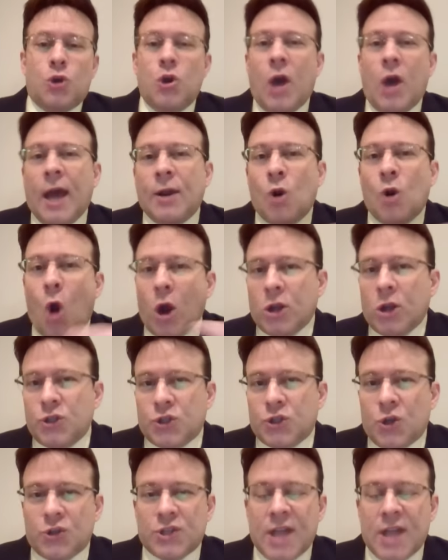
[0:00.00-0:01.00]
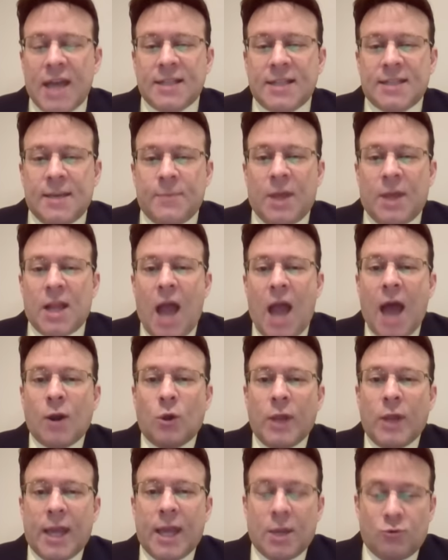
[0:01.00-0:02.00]
You got an Arkansas State team that not
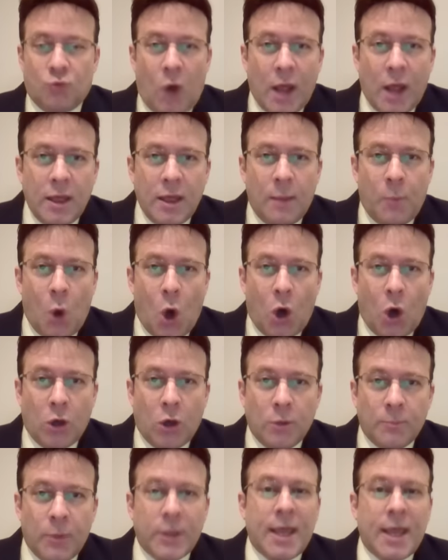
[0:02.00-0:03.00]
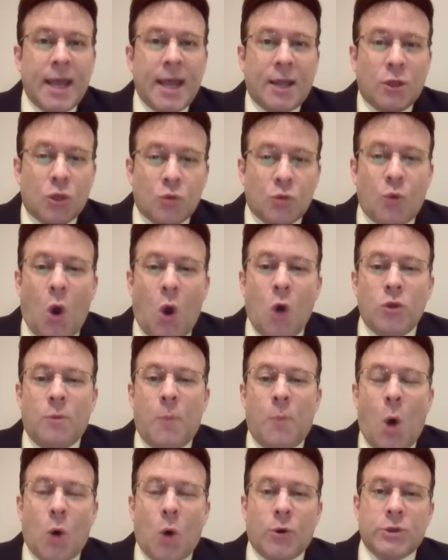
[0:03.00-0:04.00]
only can run the ball, but they can throw
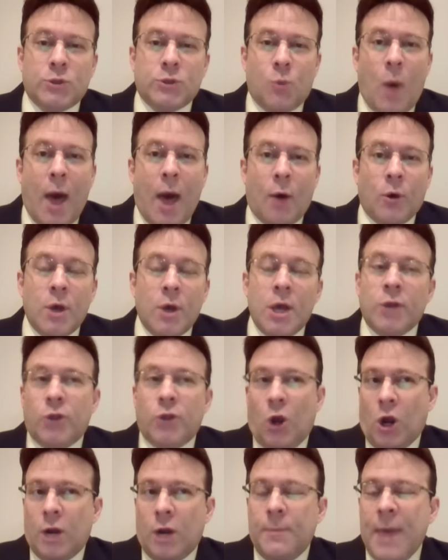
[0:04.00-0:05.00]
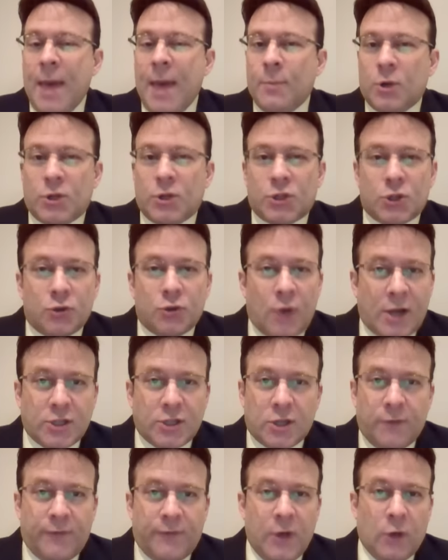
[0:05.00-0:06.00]
the ball as well. They're going to be able to
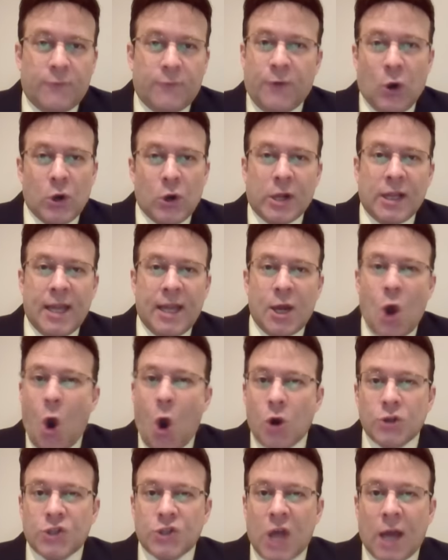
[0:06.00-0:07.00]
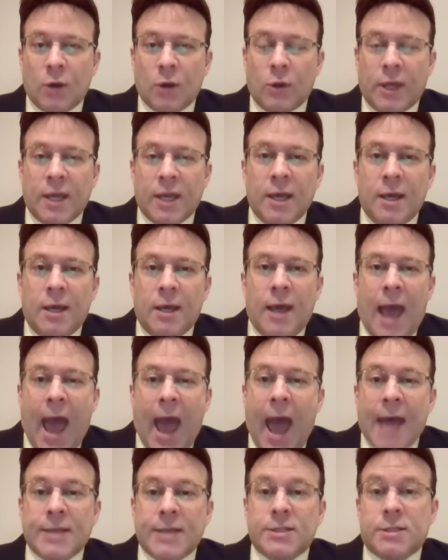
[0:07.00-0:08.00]
stretch the field vertically and horizontally,
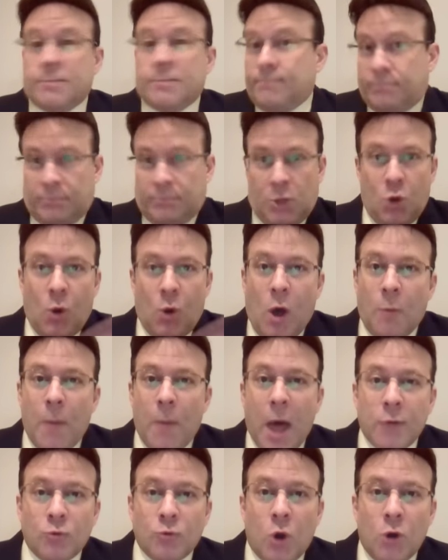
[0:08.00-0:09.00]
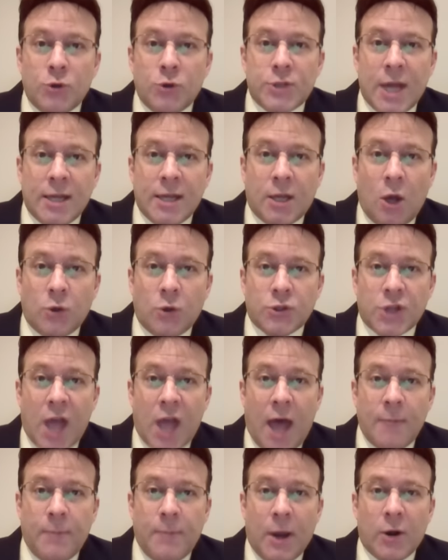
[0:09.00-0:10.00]
as UL Monroe's head coach,
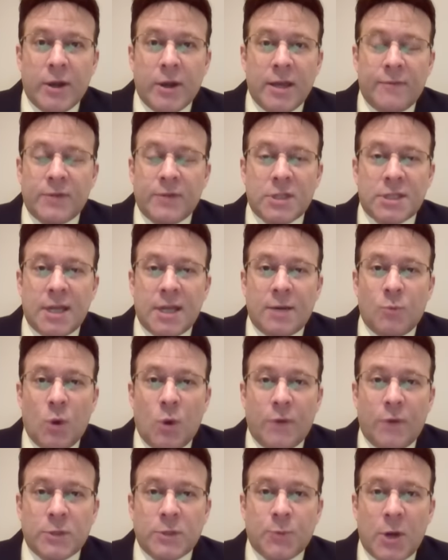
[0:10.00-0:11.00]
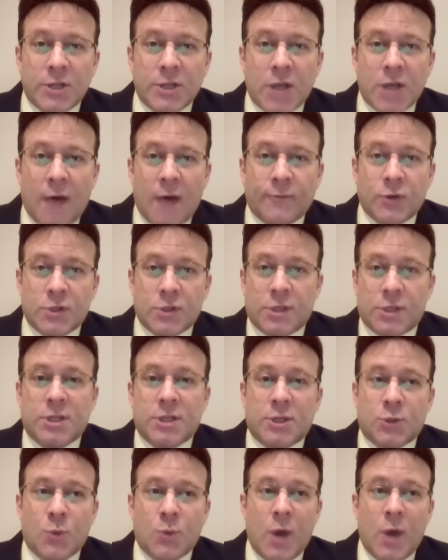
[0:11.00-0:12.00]
Todd Berry, even said in one of his press conferences
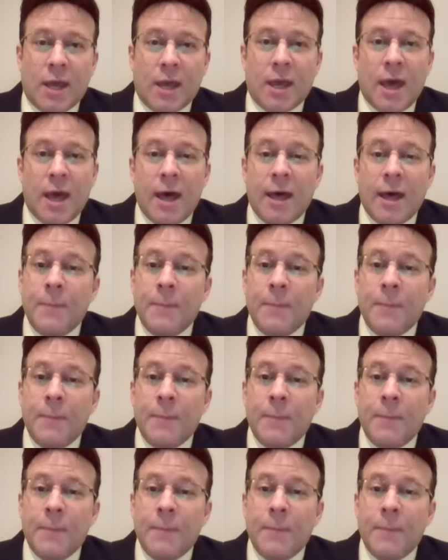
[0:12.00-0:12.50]
this week.